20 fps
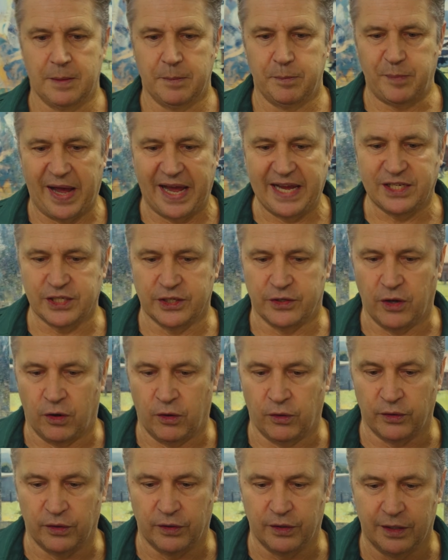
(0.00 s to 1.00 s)
painted
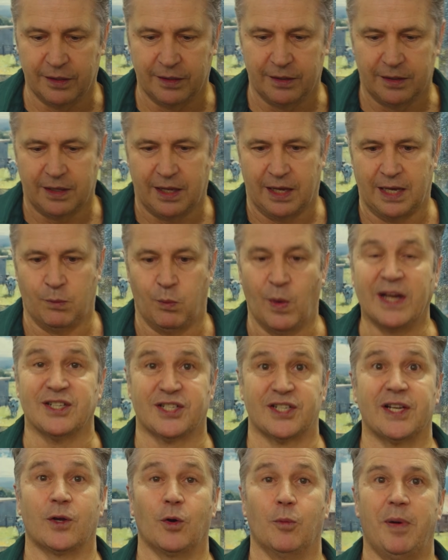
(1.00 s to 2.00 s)
on one
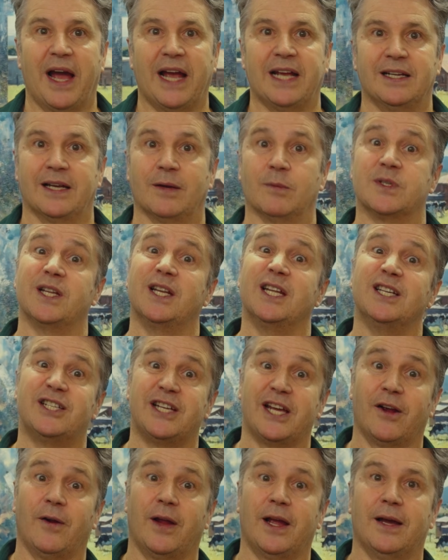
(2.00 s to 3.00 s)
single painting. It was an
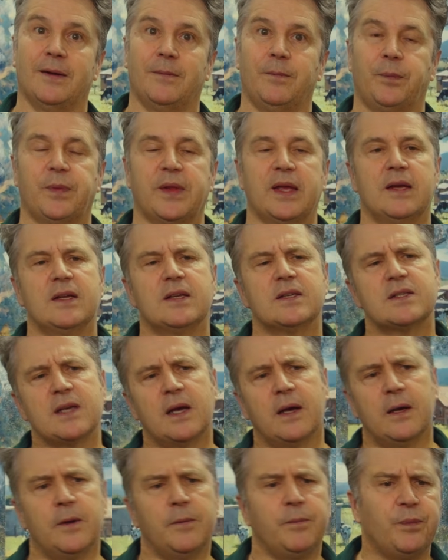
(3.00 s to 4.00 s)
interior.
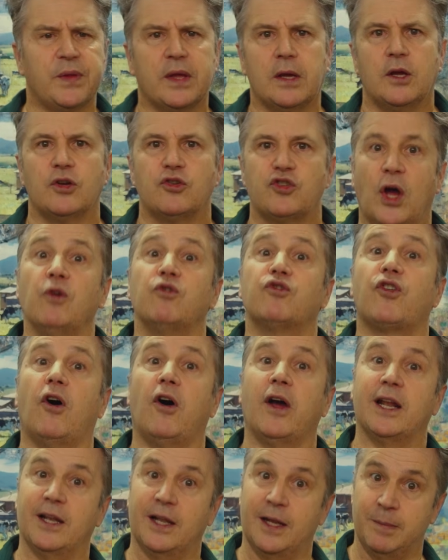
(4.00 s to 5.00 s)
So don't
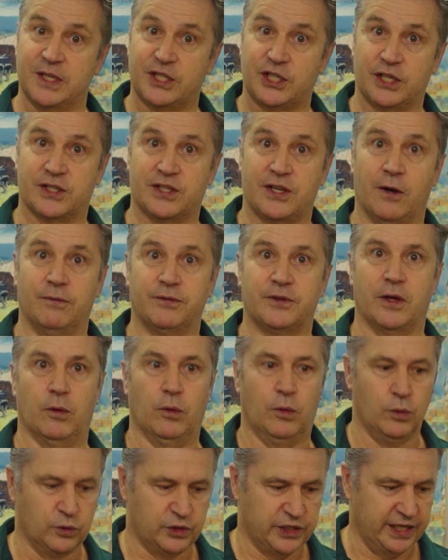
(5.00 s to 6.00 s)
try and limit yourself to,
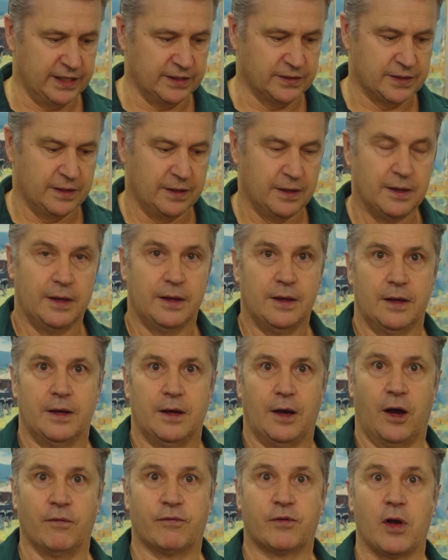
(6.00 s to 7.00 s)
oh geez,
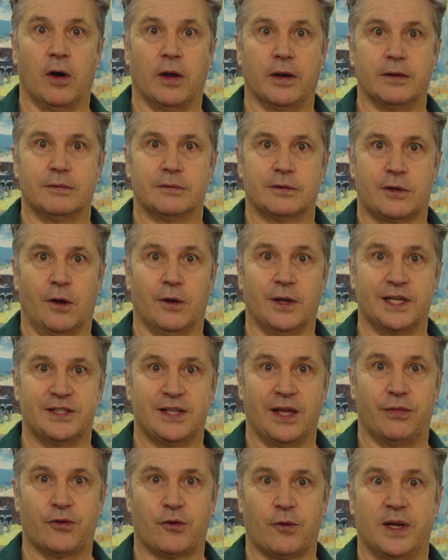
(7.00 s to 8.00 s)
Collie
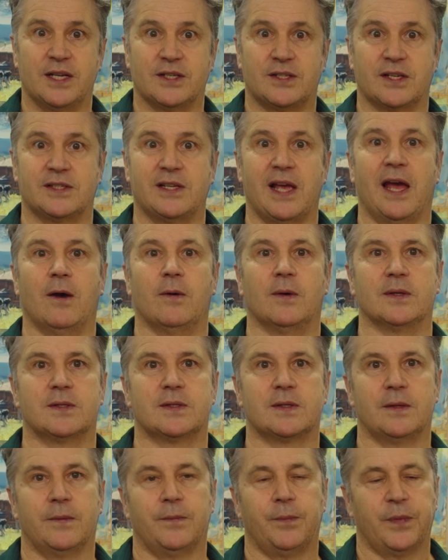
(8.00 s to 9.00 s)
said 3 to 6
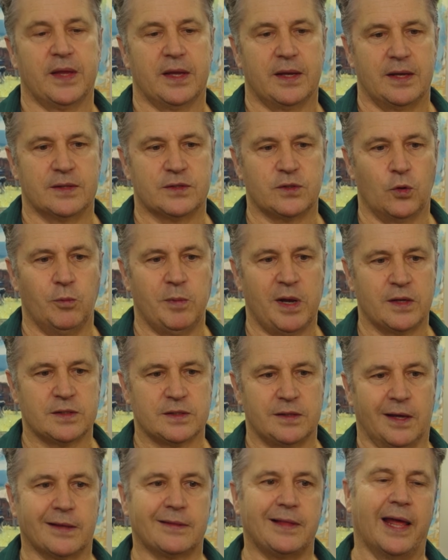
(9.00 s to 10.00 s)
hours. It's
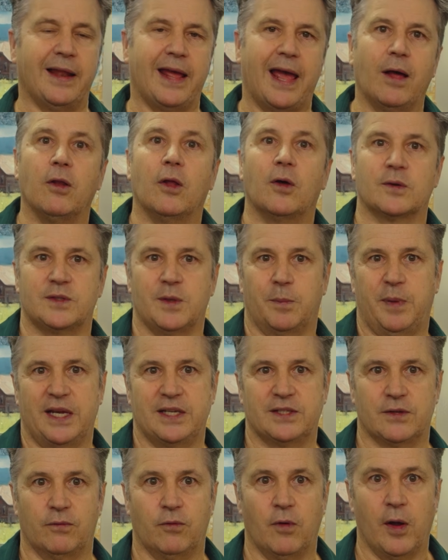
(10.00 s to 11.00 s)
almost like that, how long's a
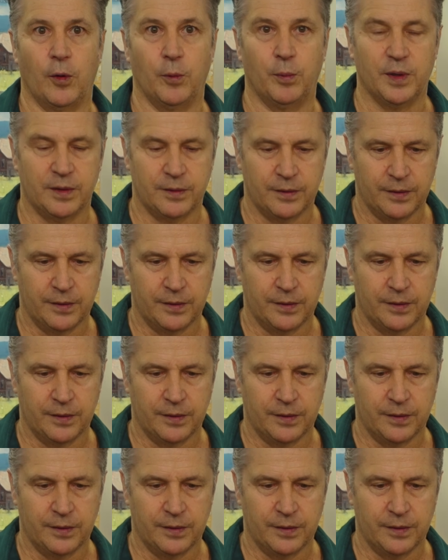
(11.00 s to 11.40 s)
piece of rope?